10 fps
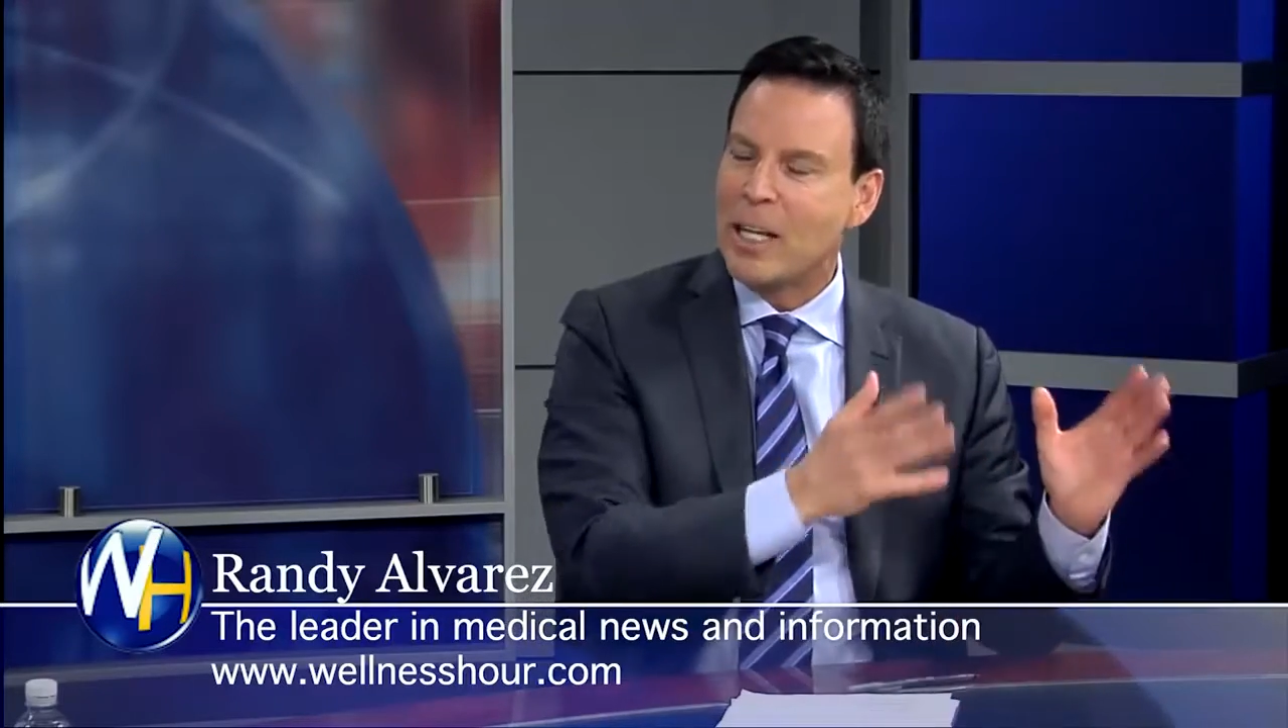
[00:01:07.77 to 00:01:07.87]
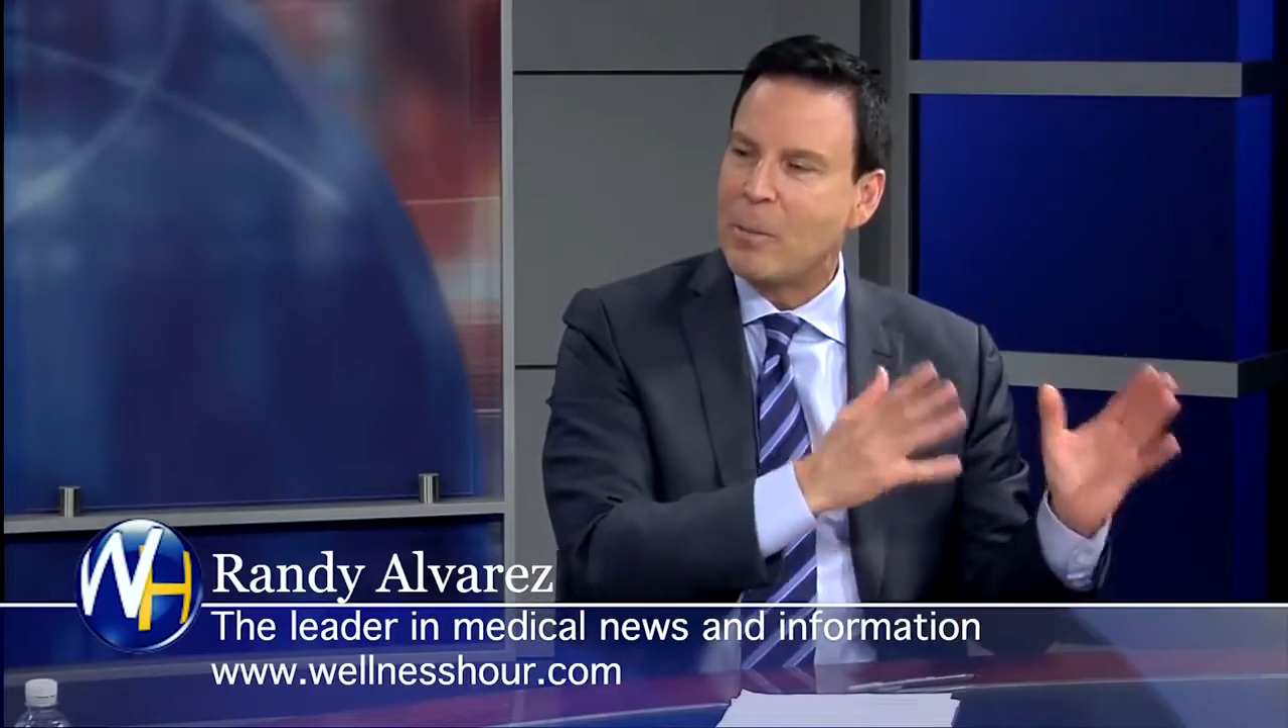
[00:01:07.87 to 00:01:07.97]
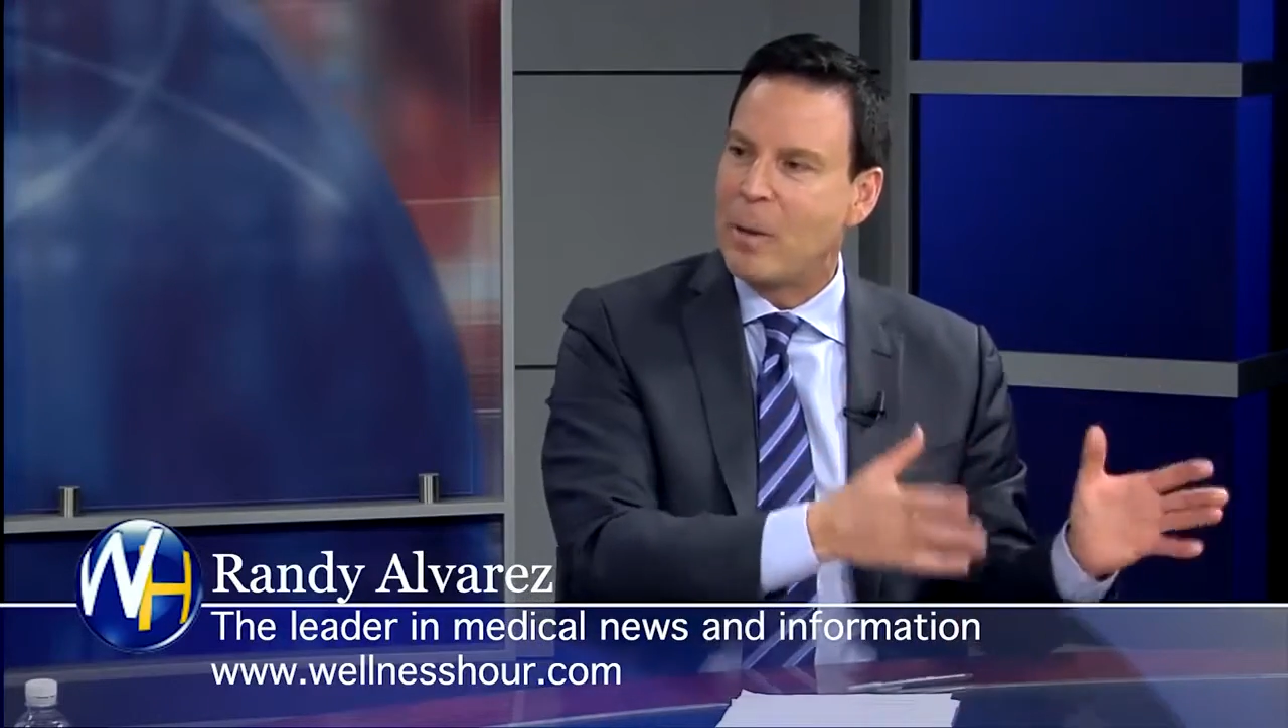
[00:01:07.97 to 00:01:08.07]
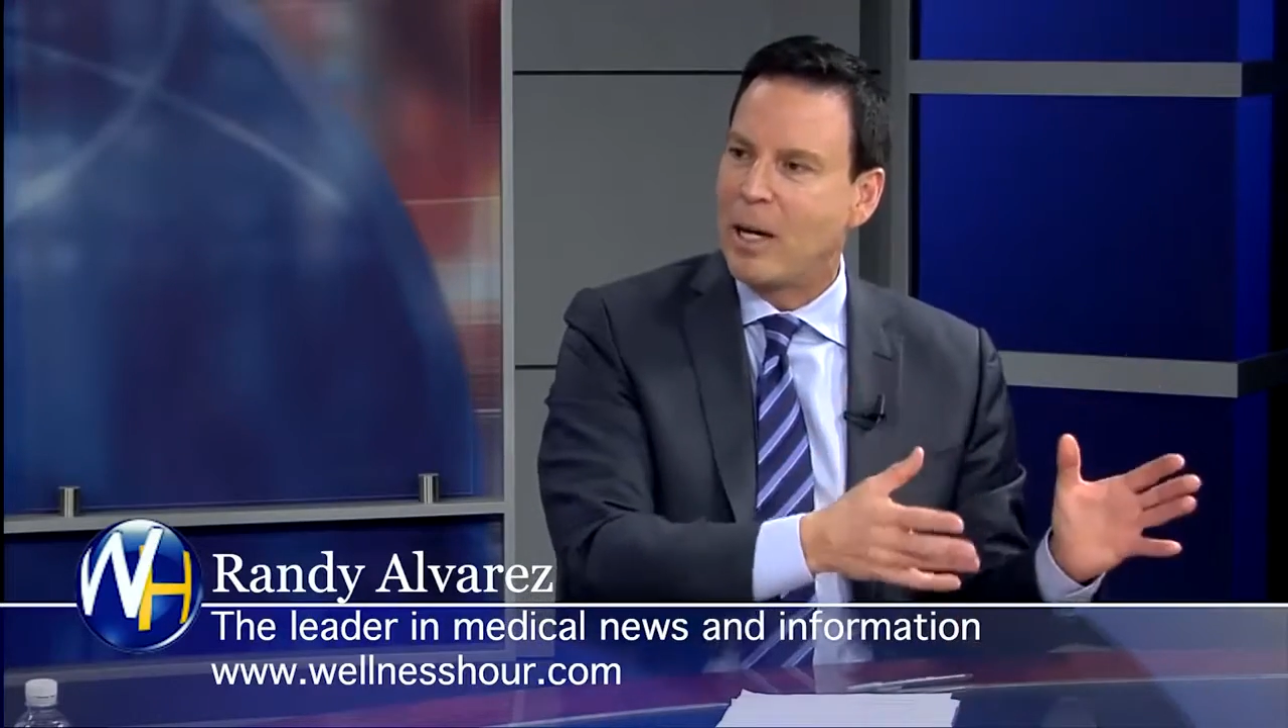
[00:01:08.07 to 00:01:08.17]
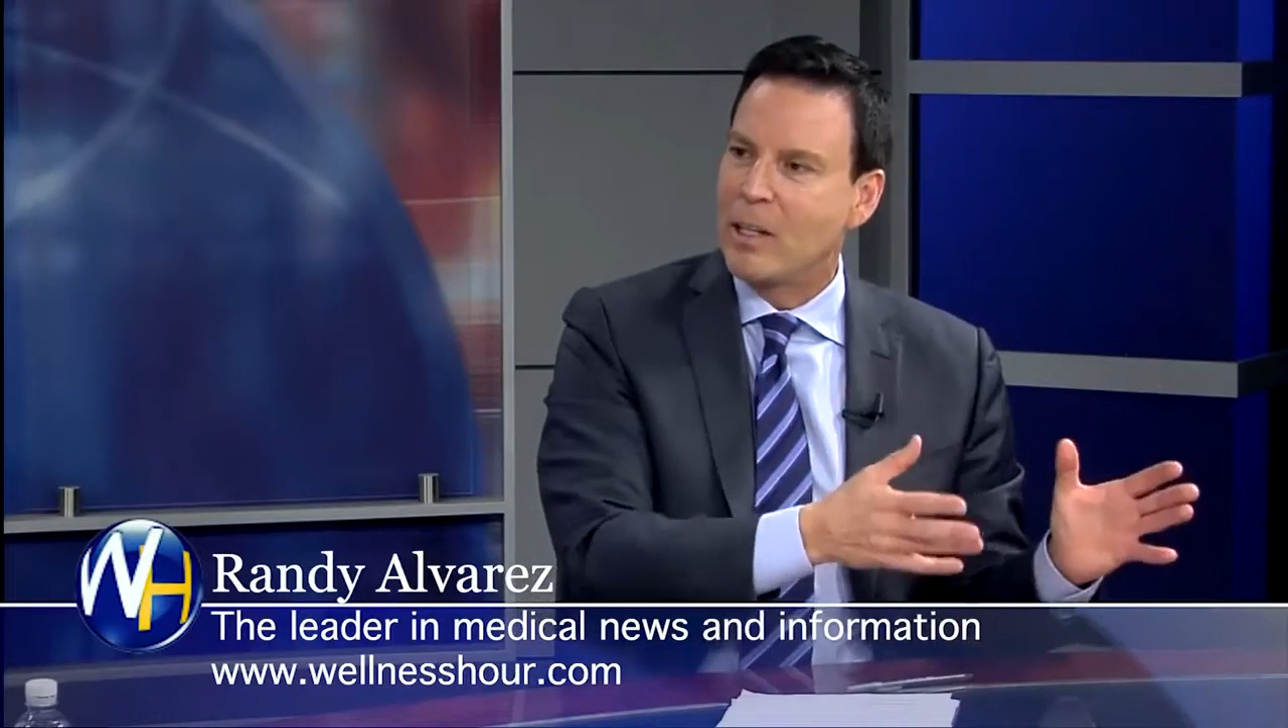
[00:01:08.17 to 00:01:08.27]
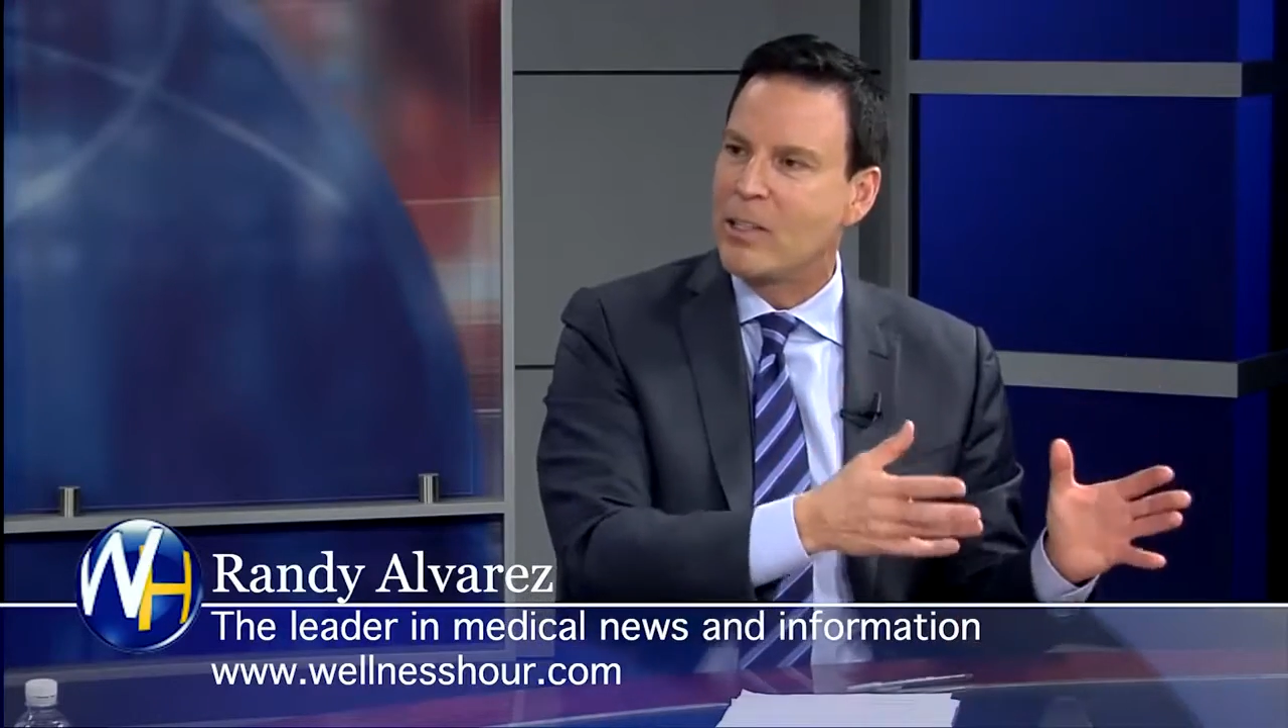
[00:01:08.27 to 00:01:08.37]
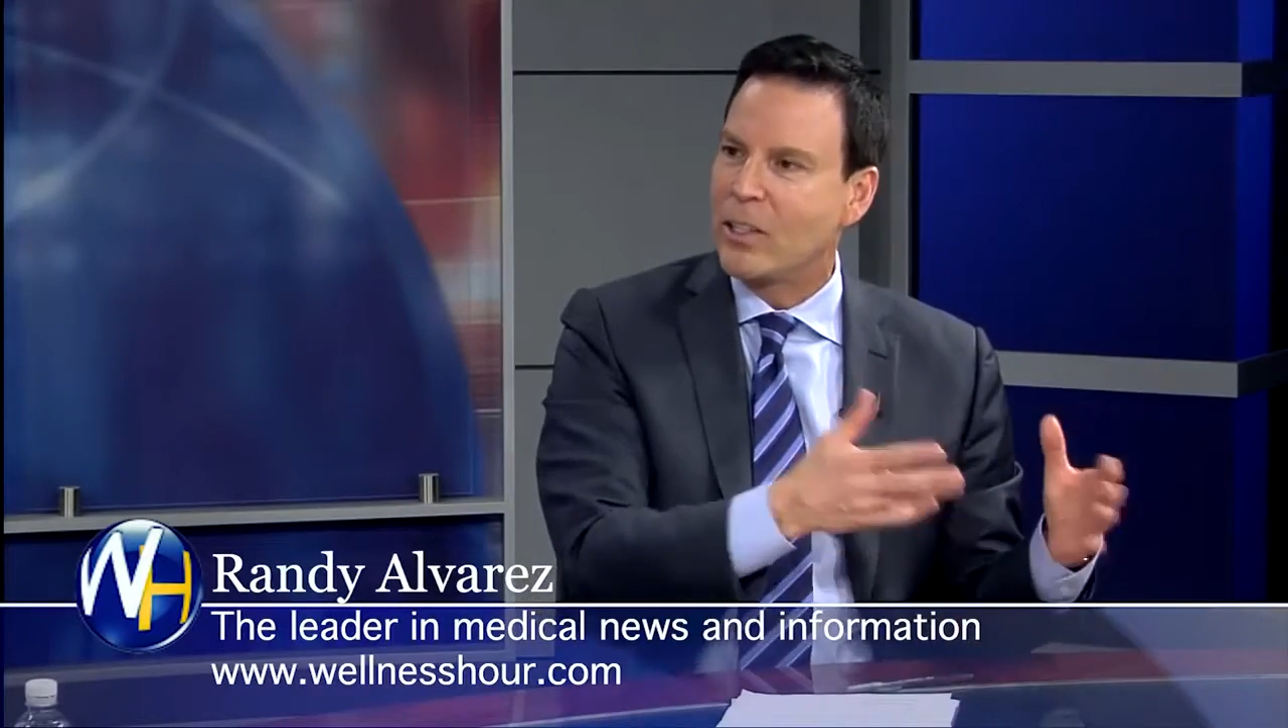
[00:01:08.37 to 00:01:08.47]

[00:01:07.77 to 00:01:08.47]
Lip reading: to parents